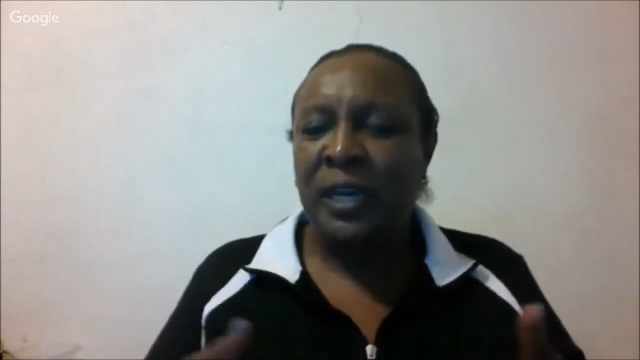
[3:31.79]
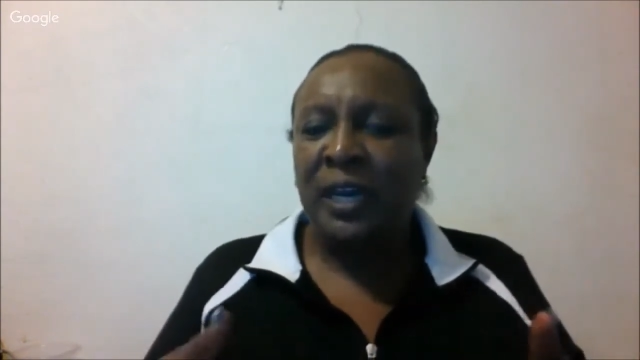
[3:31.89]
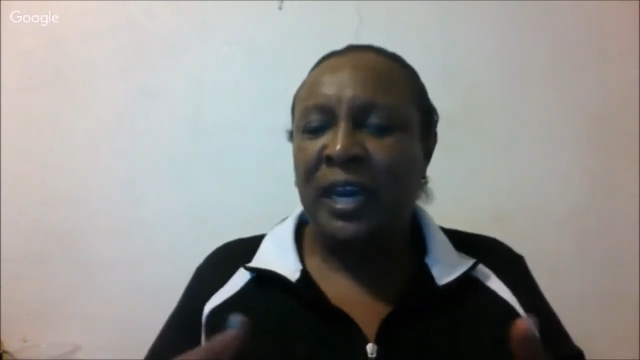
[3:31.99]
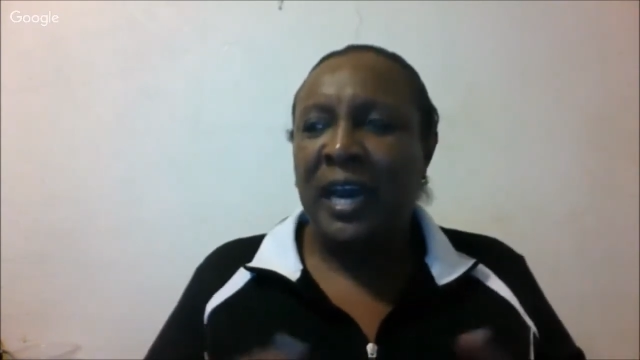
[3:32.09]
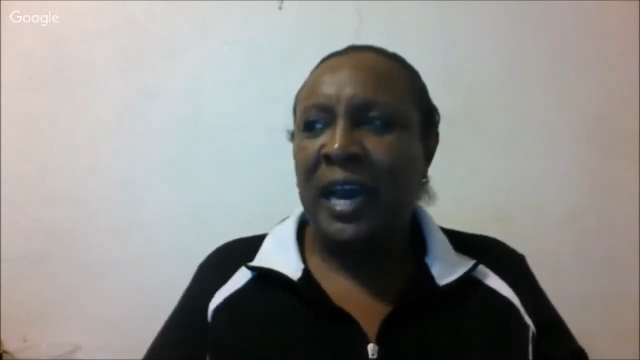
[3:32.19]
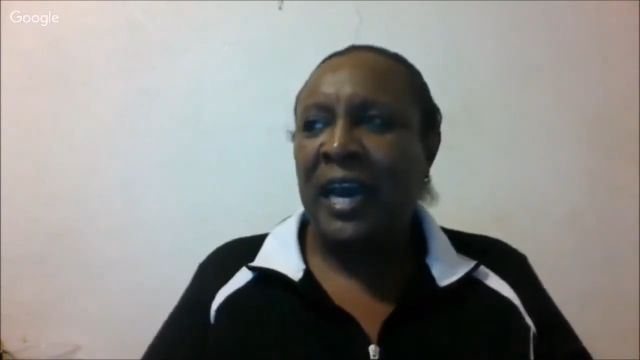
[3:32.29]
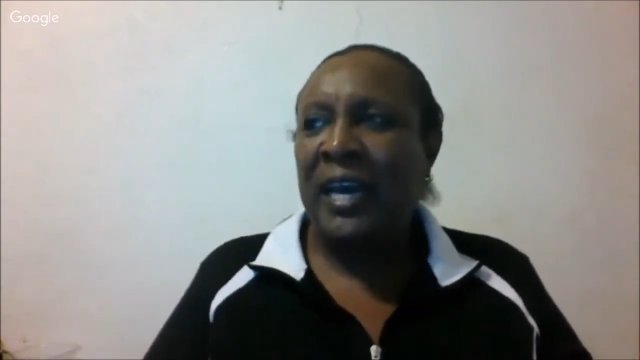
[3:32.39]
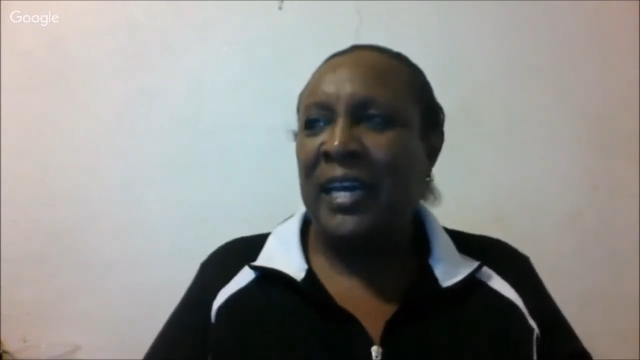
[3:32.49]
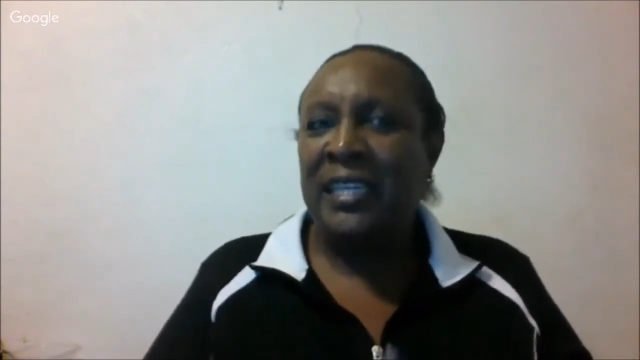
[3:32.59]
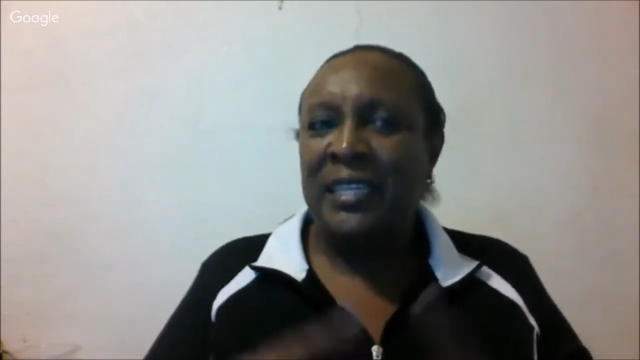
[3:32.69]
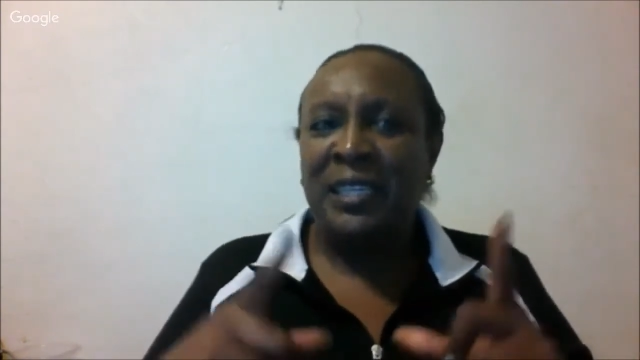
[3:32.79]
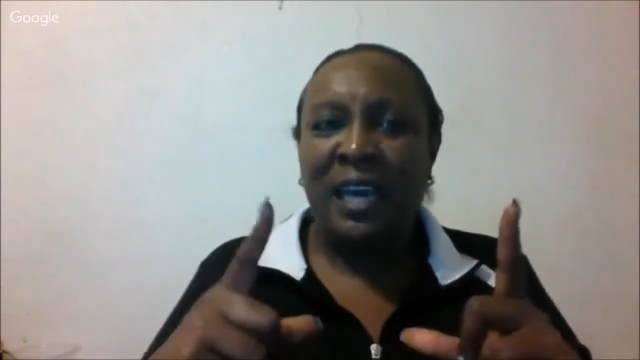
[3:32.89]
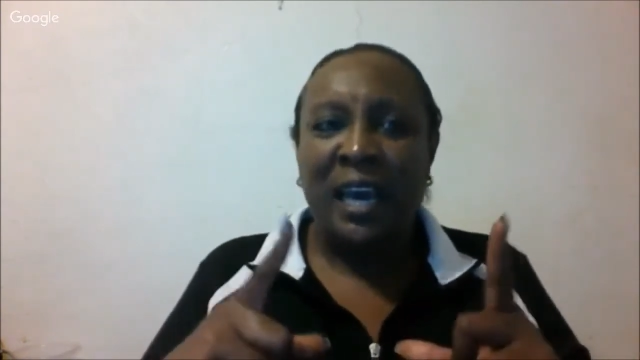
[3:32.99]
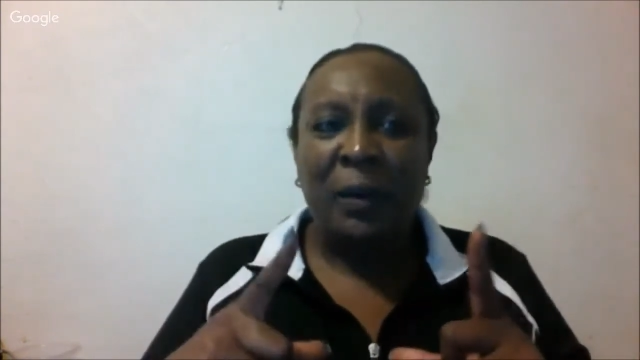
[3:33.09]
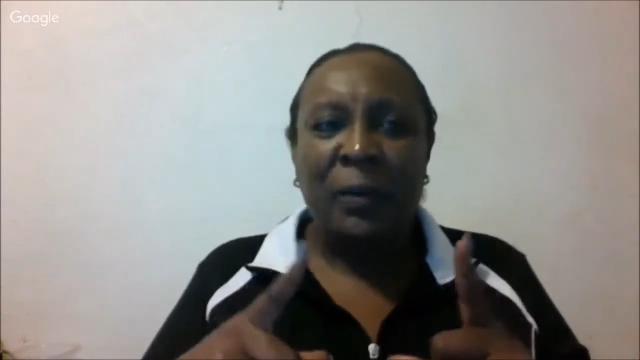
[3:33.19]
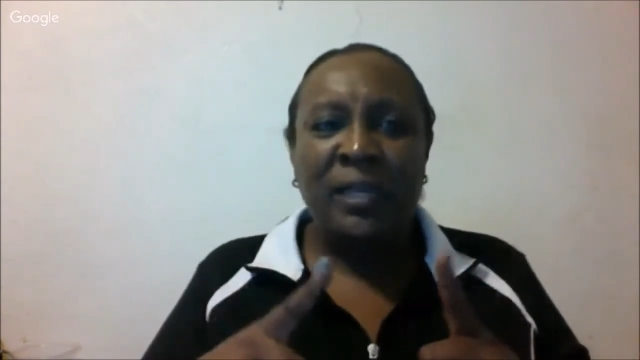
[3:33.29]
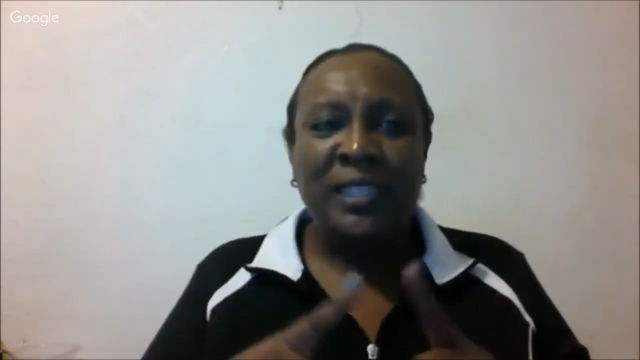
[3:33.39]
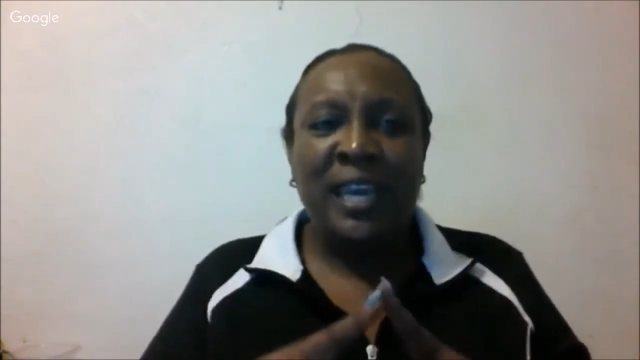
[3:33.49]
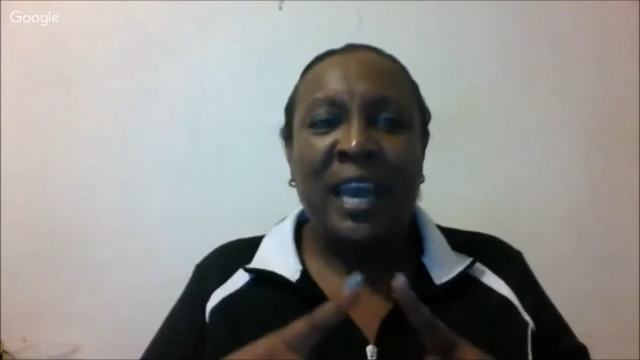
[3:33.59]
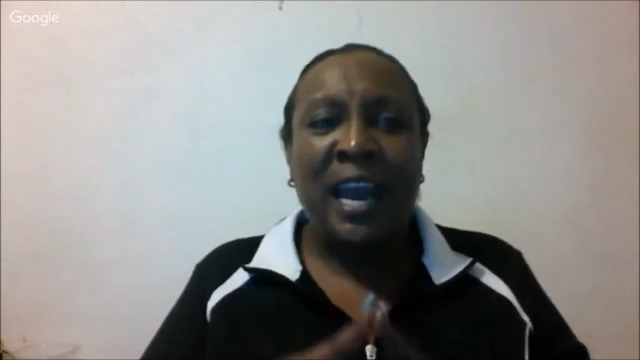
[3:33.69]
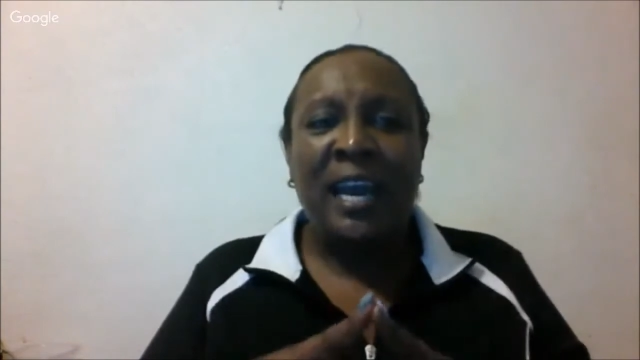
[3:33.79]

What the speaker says: And I want to say hi